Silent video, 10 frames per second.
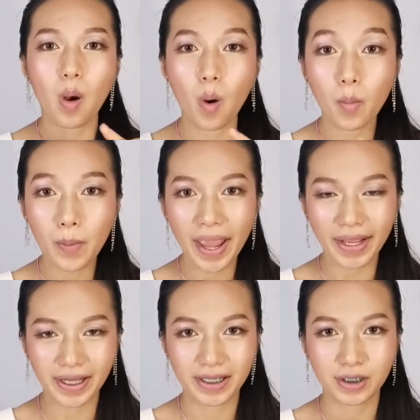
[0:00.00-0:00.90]

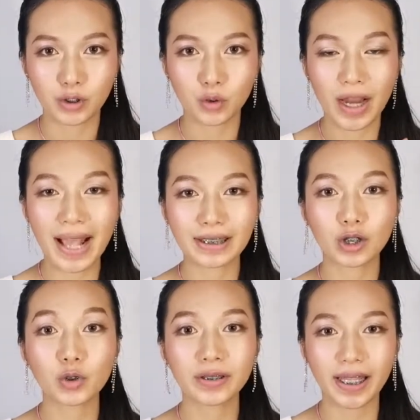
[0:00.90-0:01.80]
opaque to
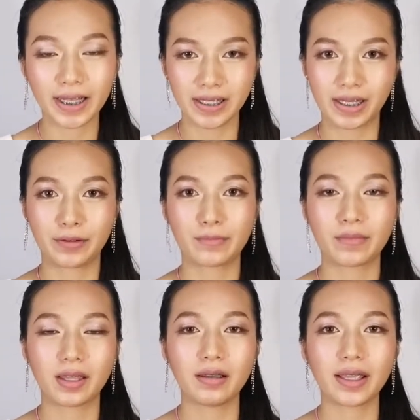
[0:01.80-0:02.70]
translucent.
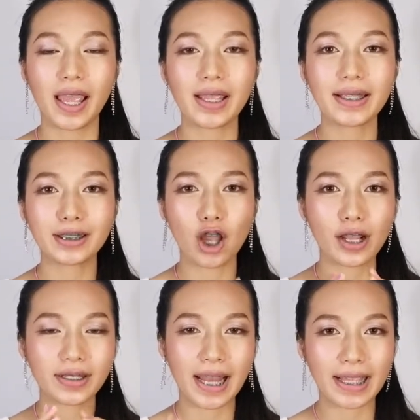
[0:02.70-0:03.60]
Okay, it's
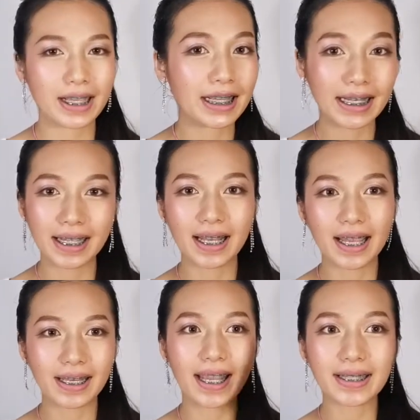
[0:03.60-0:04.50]
not like clear
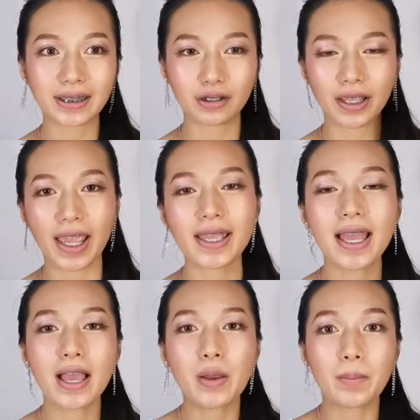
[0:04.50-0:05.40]
like this, okay?
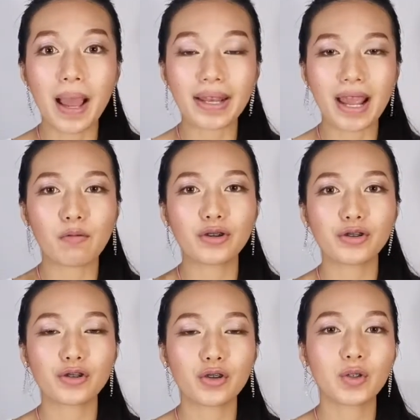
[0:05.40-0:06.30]
But I want
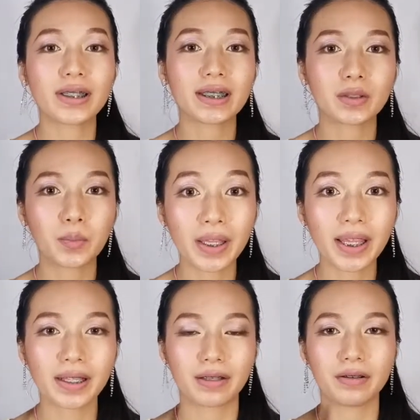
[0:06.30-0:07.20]
to show you just
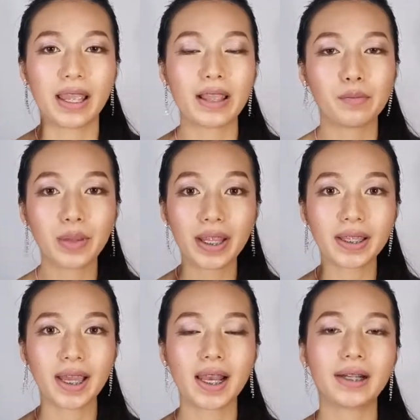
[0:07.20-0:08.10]
pink, okay?
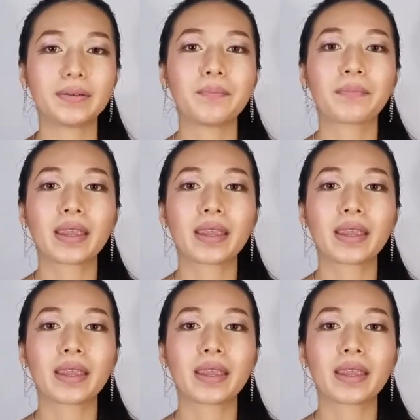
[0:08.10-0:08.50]
Pink color.